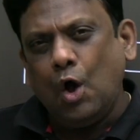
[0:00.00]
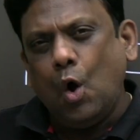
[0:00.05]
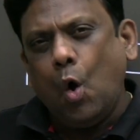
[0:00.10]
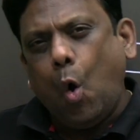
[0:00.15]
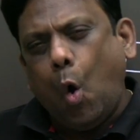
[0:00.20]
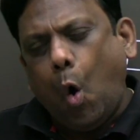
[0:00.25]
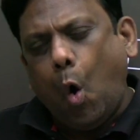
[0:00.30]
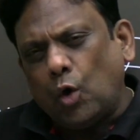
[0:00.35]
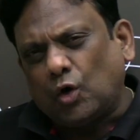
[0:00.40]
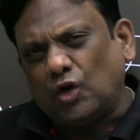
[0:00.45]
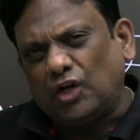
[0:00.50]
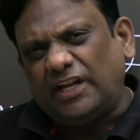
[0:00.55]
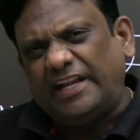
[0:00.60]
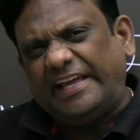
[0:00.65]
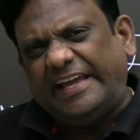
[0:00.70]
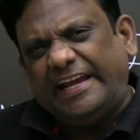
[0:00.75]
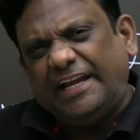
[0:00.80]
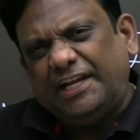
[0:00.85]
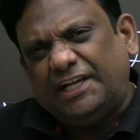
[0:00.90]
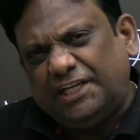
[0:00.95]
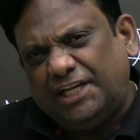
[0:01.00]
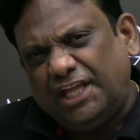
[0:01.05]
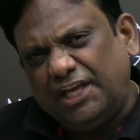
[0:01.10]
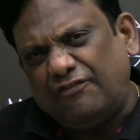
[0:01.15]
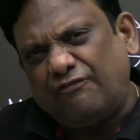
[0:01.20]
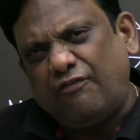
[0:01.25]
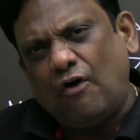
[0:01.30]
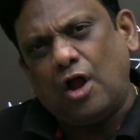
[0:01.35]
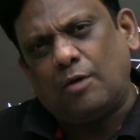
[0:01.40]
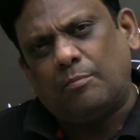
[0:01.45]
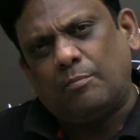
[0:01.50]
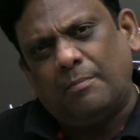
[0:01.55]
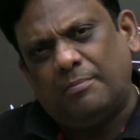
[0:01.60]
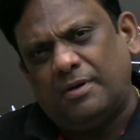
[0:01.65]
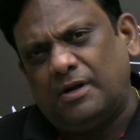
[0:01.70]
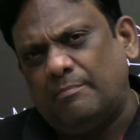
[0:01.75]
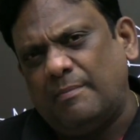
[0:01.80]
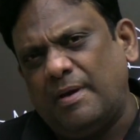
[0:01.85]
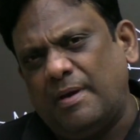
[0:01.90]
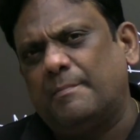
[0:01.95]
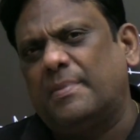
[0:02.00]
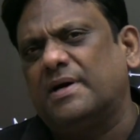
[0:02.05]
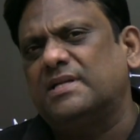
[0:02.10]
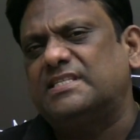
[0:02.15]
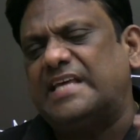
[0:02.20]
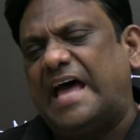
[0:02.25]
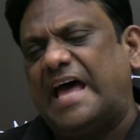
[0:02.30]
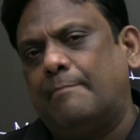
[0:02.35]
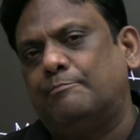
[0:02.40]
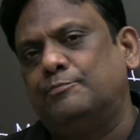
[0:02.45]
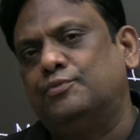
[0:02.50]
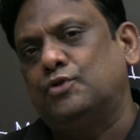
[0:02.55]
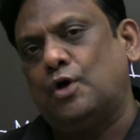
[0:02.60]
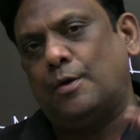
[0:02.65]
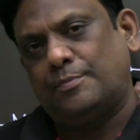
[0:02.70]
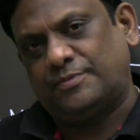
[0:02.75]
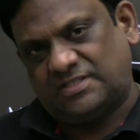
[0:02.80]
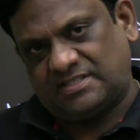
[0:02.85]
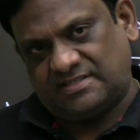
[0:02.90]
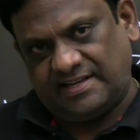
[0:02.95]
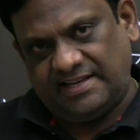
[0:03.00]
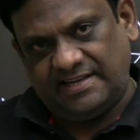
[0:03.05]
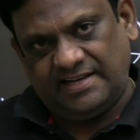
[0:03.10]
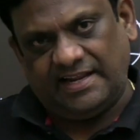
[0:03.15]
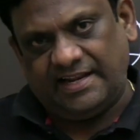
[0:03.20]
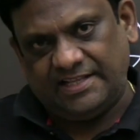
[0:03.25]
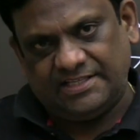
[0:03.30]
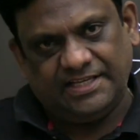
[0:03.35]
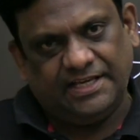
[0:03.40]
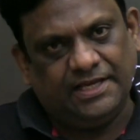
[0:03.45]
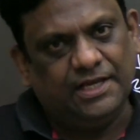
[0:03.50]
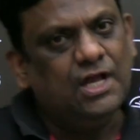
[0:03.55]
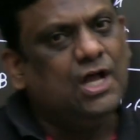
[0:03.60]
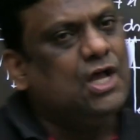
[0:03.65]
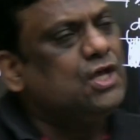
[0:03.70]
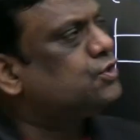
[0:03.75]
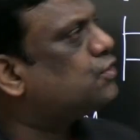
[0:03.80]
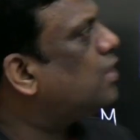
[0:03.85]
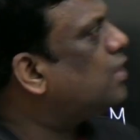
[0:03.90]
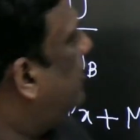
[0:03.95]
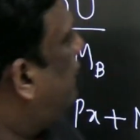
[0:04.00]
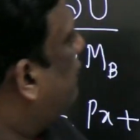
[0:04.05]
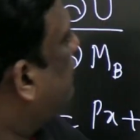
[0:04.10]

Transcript: Only deformable members absorb strain energy. So if